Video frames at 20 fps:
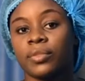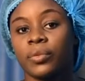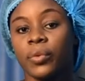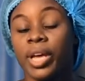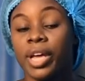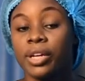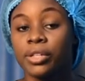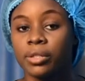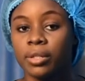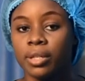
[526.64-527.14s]

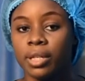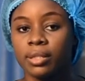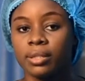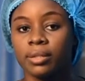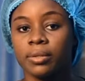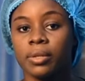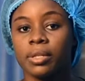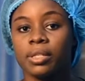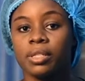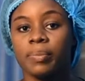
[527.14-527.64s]
We ensure
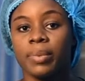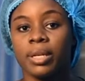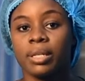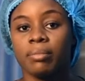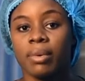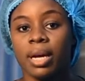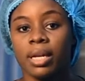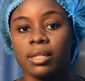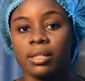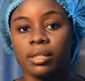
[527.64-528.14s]
adequate
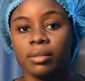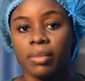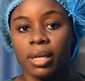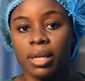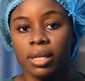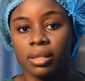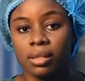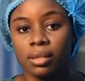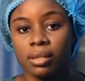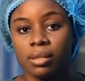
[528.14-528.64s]
pain
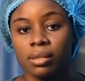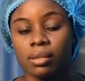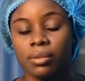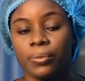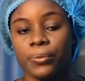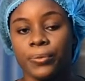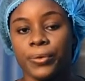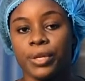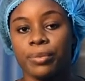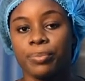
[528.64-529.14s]
management.
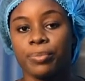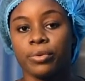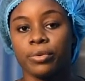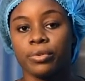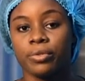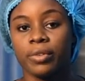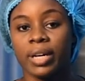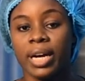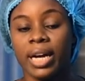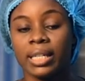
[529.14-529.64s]
We
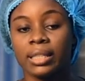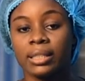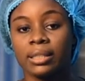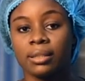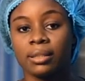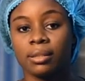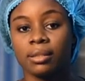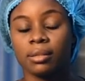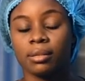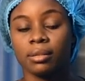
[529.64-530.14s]
provide
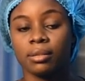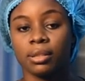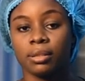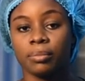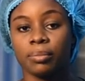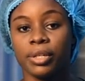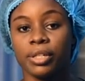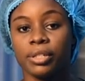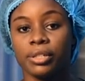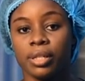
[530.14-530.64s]

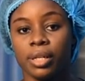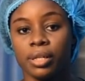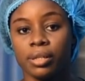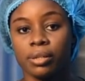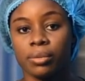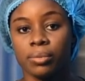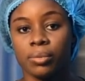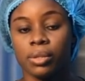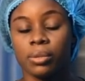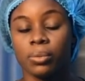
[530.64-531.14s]
the
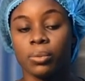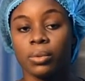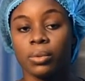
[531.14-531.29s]
patient with